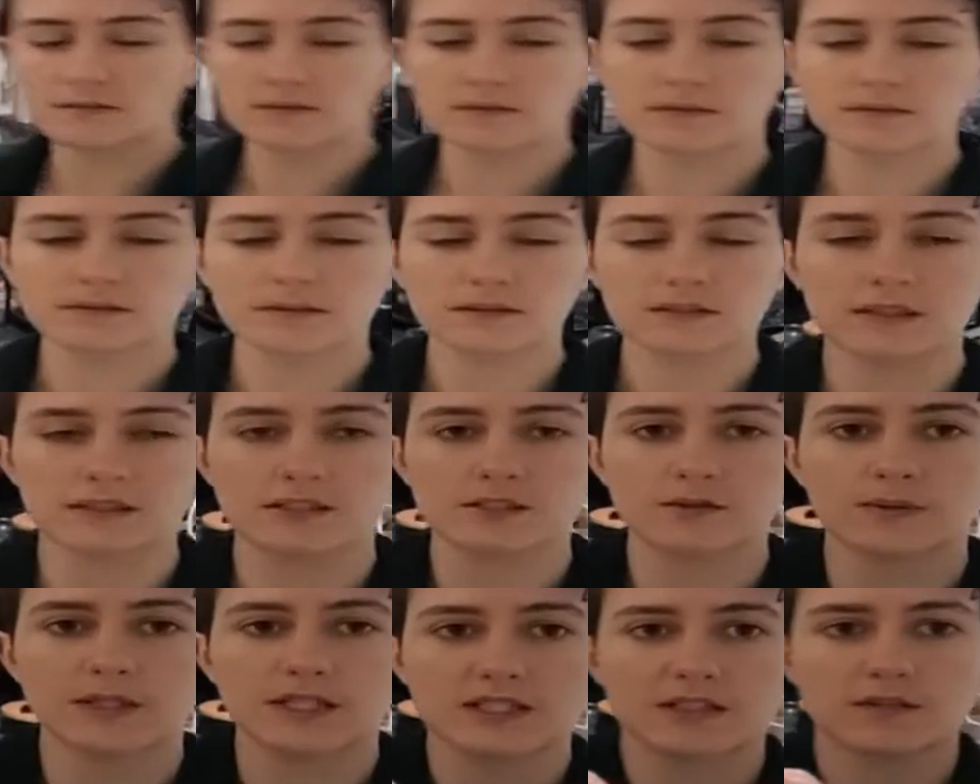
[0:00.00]

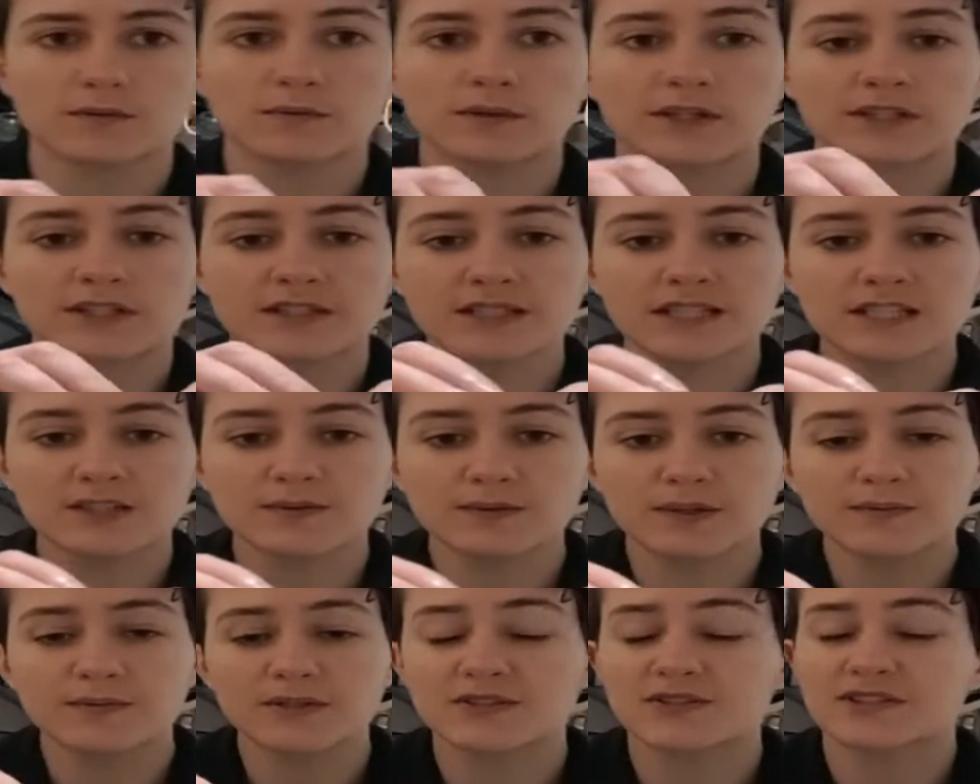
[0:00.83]
situation, whereas this one,
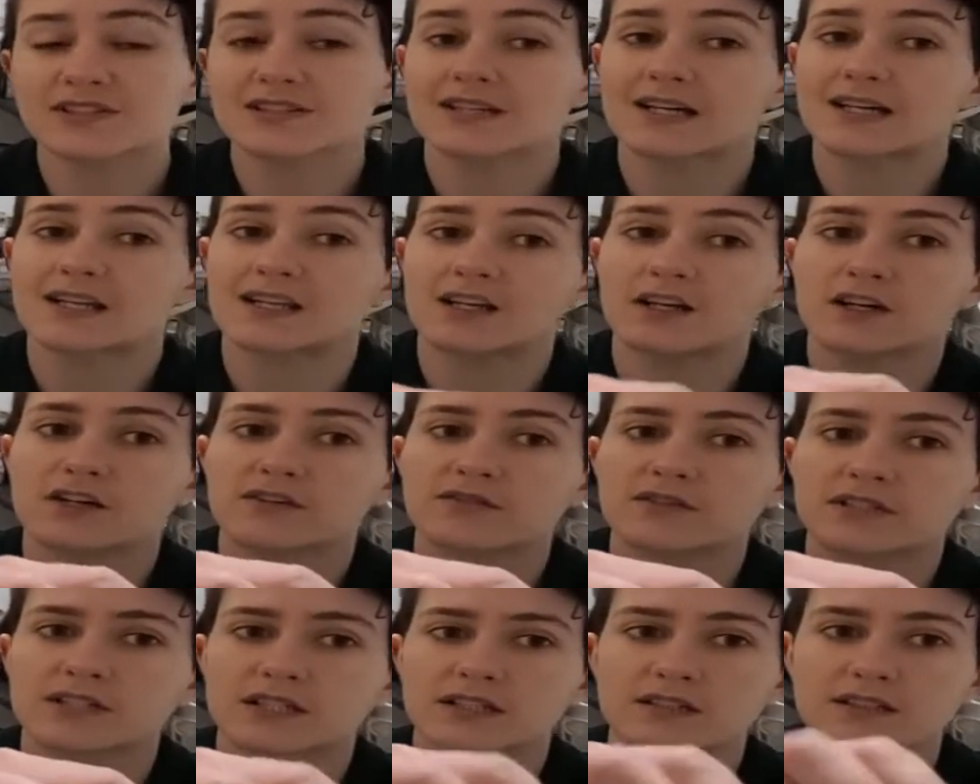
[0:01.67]
which was slightly
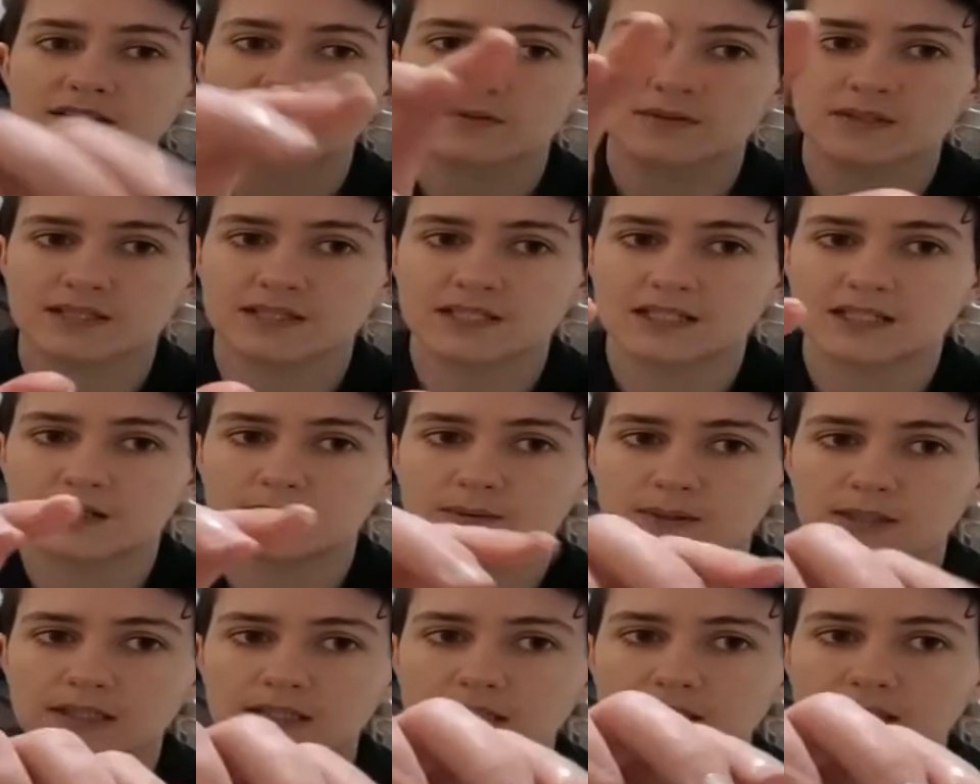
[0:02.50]
overdone because it's a teeny
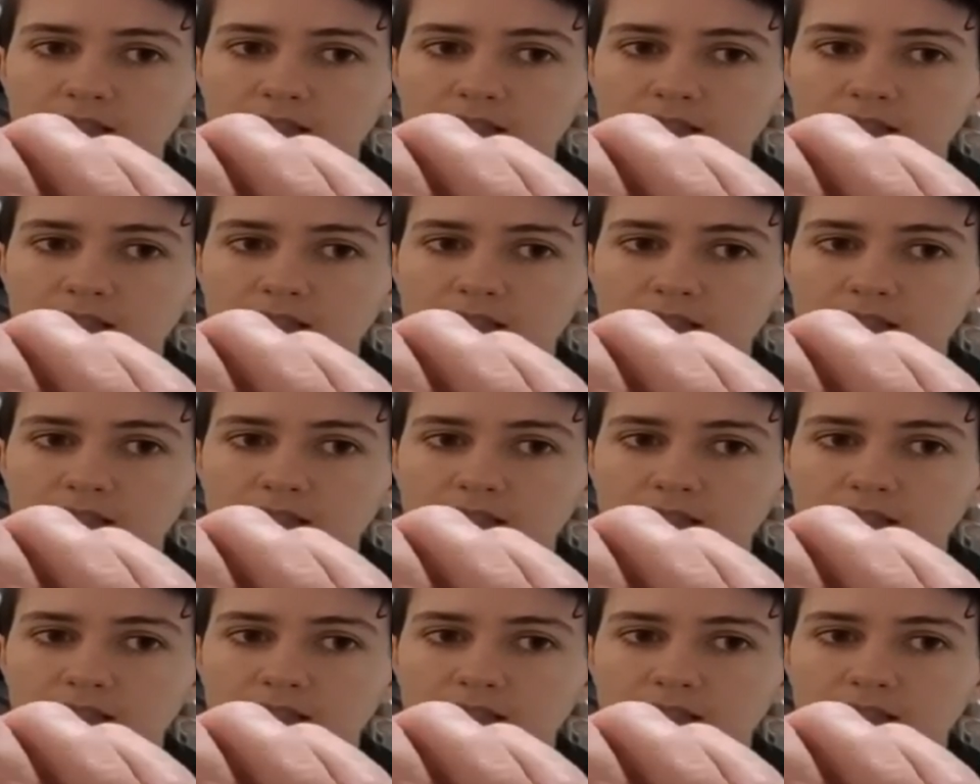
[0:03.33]
one,